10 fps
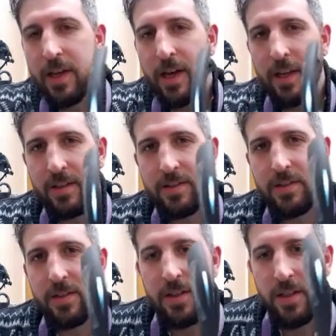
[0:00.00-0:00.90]

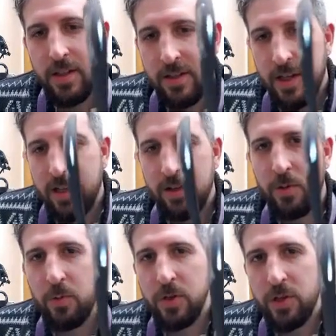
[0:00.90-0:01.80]
and take a look
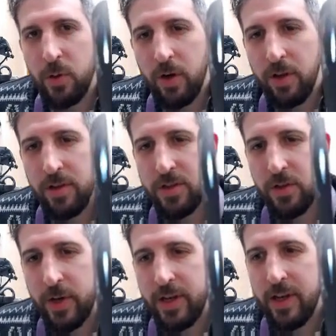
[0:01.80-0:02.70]
at what's going on the screen.